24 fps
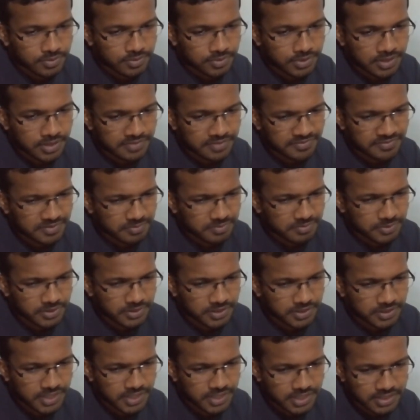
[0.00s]
Diaphragm
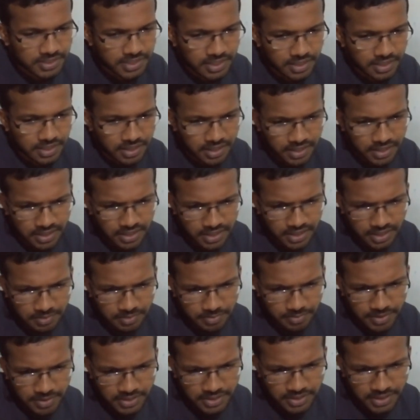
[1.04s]
contracts and lung
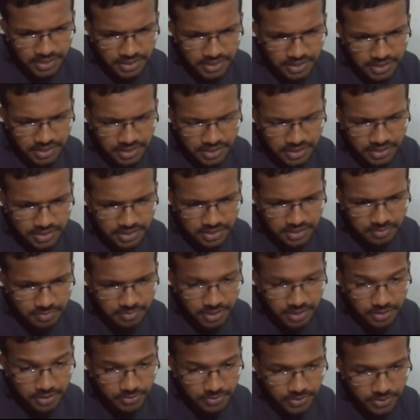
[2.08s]
capacity increases
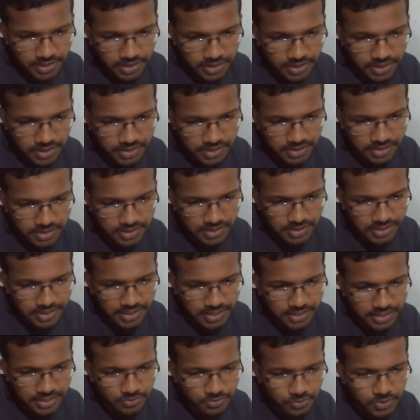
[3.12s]
by 20.
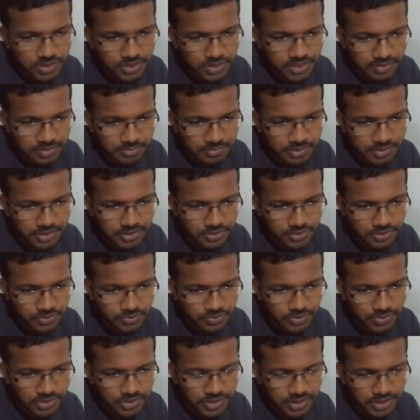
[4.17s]
State 2 assumptions you
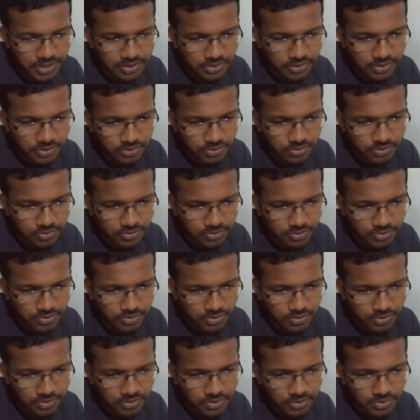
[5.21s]
would need to
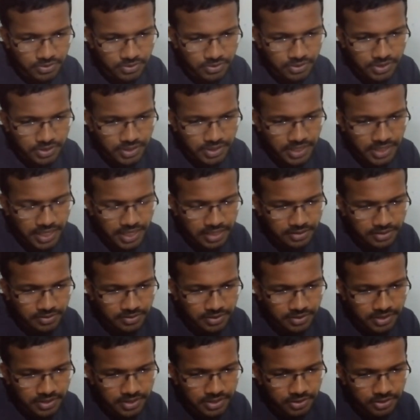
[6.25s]

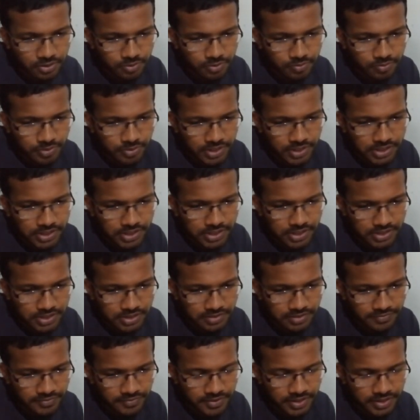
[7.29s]
calculate the new pressure
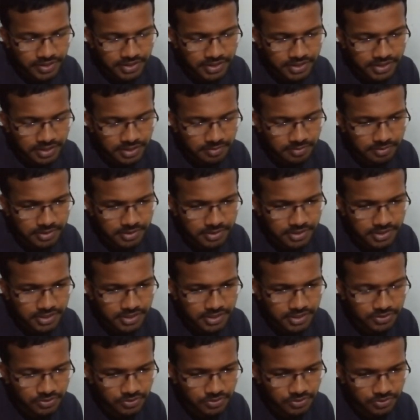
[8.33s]
if the initial pressure
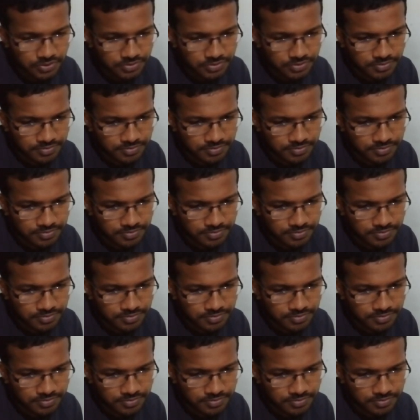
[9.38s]
is known.